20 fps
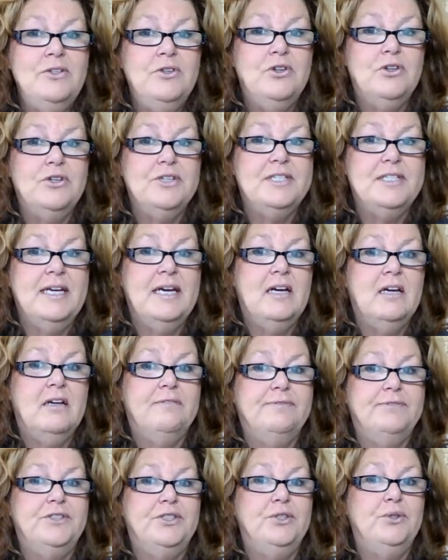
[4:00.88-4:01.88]

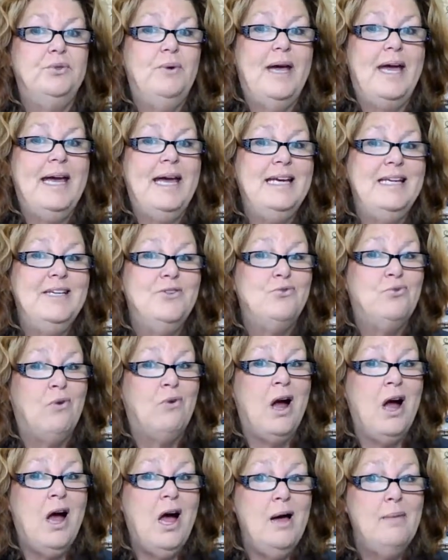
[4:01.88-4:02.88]
yourself to a
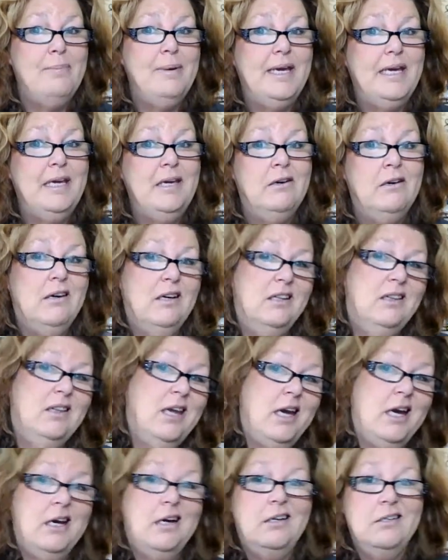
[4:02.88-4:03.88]
drop here and
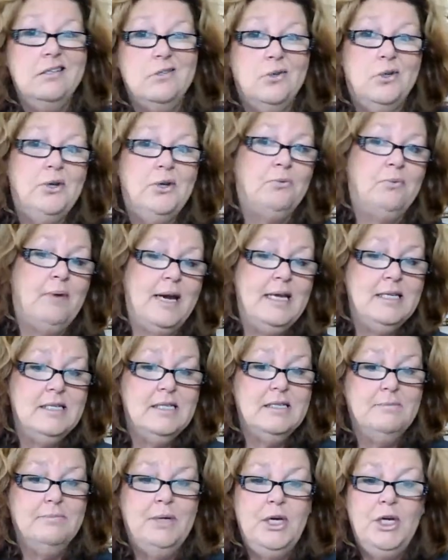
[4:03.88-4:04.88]
there and sort of
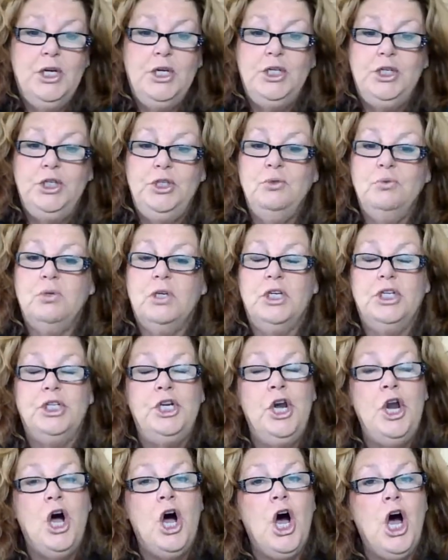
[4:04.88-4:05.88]
random, you are
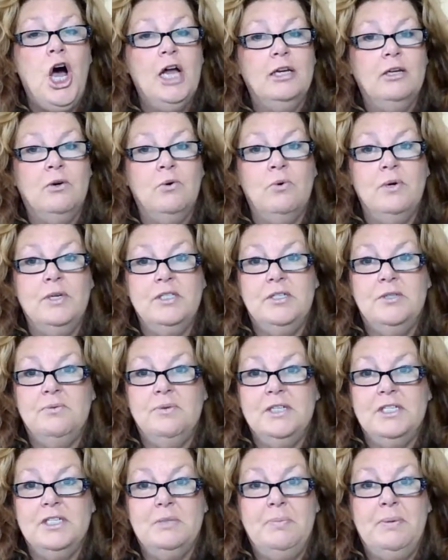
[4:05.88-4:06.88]
not going to
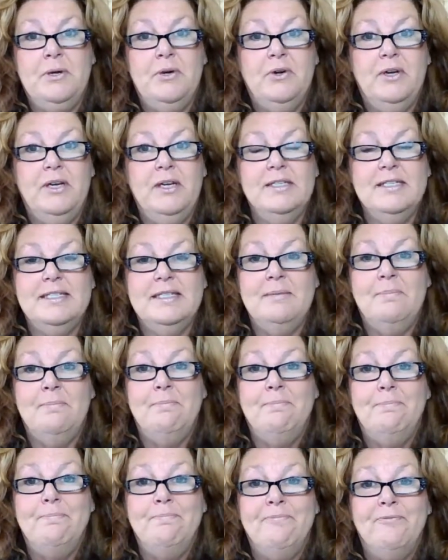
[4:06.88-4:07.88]
experience the
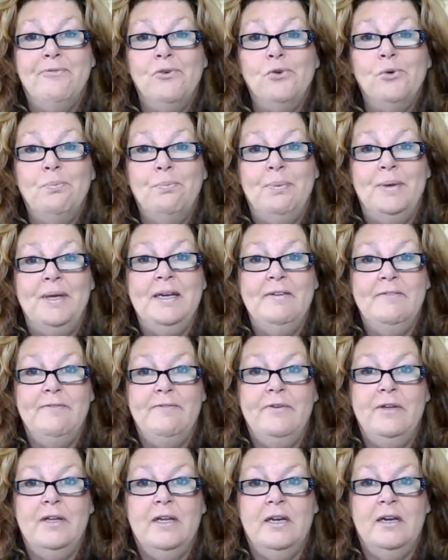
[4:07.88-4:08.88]
full
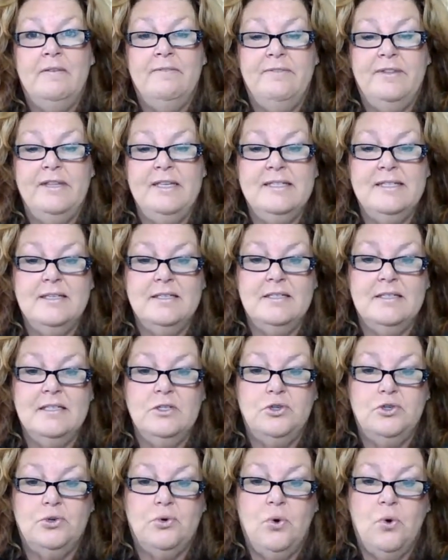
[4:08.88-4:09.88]
benefit of these
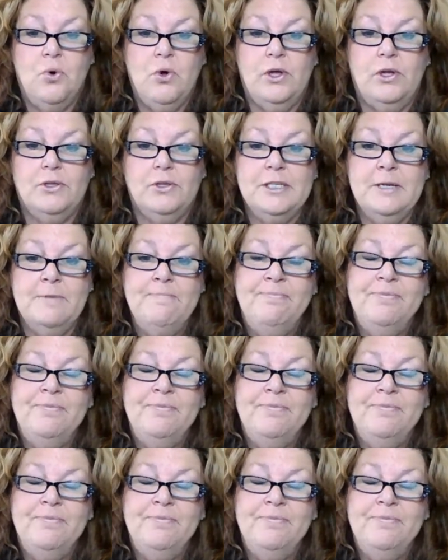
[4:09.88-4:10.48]
essential oils.